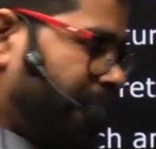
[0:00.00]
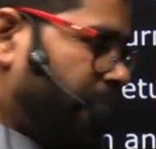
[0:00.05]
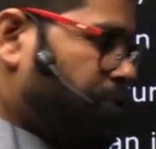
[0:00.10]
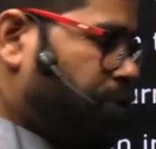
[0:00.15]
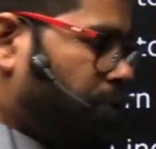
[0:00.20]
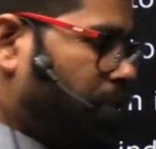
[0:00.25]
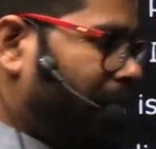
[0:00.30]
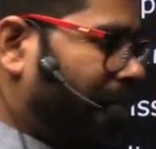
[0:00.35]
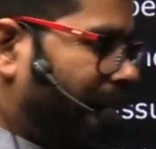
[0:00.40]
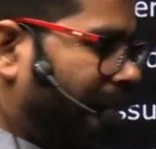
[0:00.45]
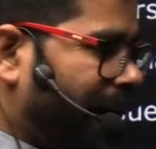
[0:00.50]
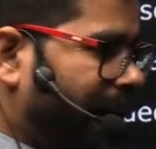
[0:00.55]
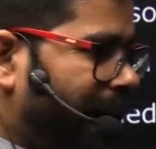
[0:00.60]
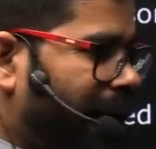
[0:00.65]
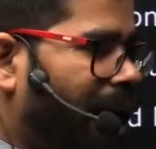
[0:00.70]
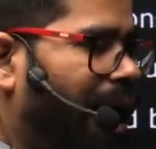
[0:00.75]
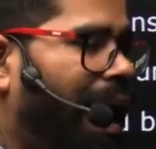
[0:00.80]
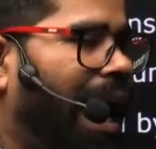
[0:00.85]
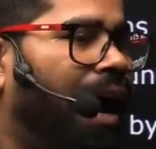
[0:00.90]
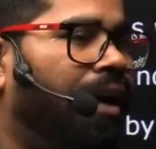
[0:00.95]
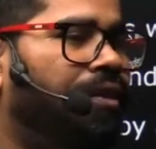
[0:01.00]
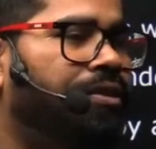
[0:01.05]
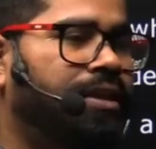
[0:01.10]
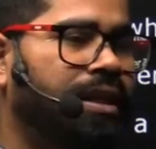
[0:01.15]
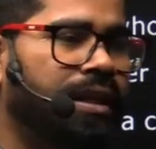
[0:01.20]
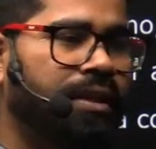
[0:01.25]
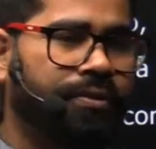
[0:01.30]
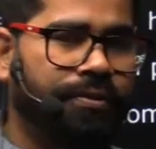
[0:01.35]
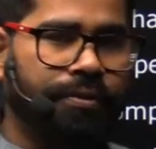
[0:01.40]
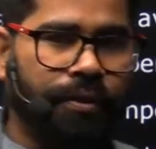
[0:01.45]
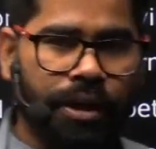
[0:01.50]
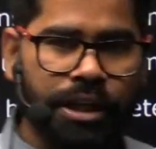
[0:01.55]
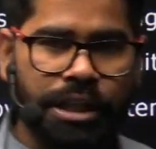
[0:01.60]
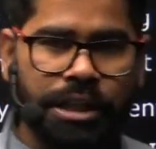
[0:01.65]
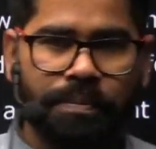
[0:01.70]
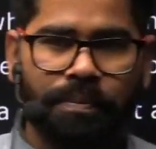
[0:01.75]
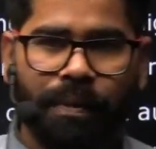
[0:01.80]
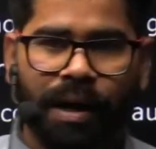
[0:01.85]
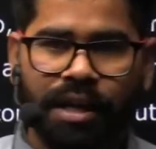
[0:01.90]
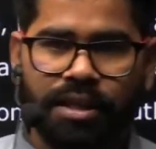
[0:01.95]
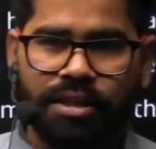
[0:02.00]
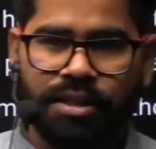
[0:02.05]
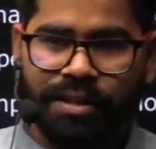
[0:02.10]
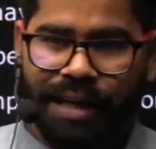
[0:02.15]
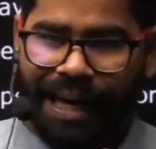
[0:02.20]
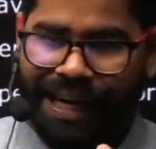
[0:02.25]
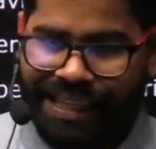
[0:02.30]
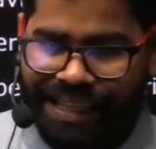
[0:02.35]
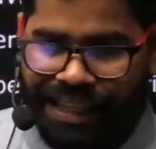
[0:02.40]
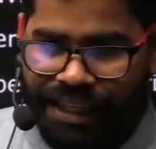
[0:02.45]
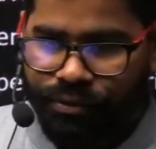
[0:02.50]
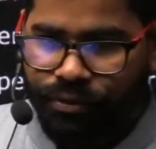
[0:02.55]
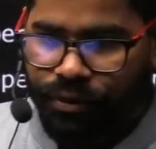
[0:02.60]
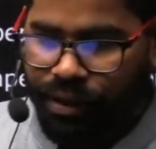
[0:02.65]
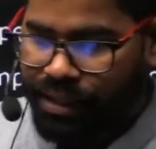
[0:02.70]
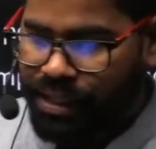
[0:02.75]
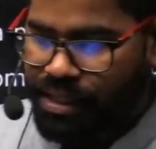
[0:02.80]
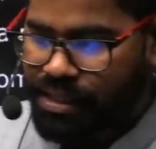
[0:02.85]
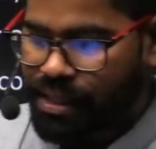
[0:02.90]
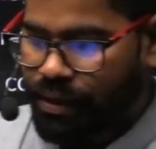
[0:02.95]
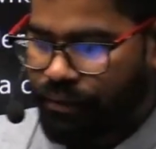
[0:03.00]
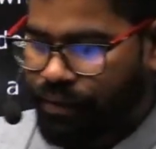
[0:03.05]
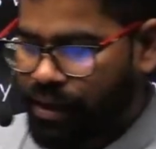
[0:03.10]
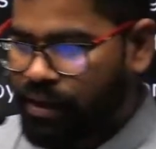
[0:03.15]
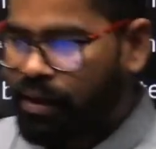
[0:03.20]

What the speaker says: from India after 1st March 1947,